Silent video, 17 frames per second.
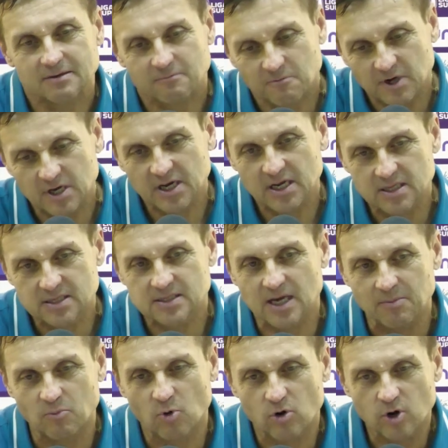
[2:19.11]
we need
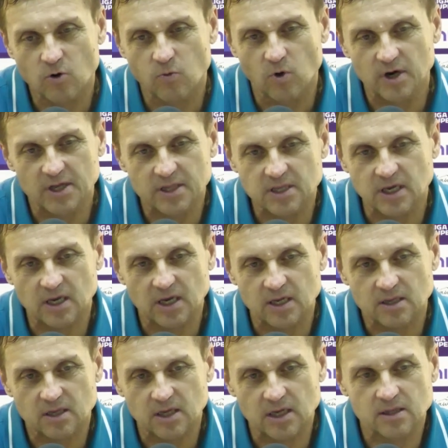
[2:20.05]
some more quality
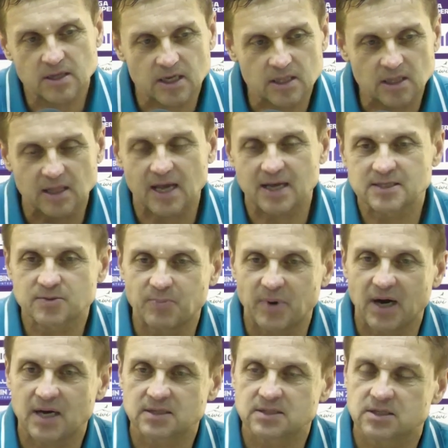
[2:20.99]
in that last
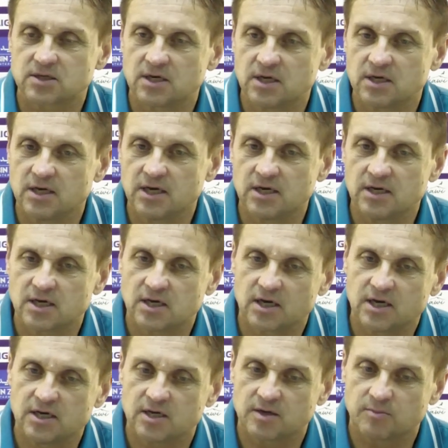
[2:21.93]
pass
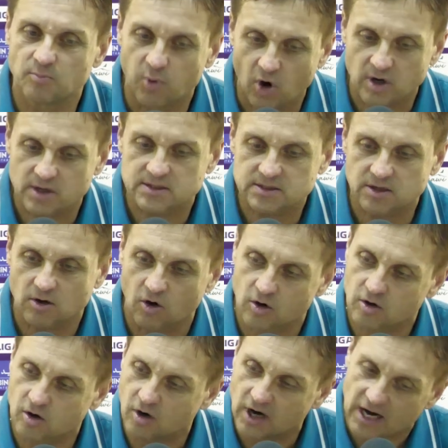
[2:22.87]
in the box
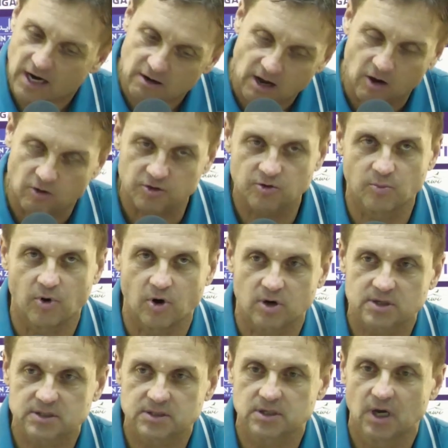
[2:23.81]
or around the
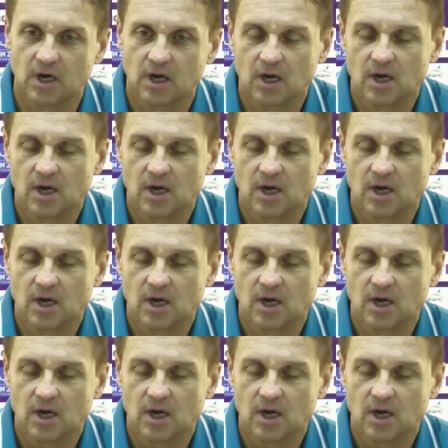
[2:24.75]
box.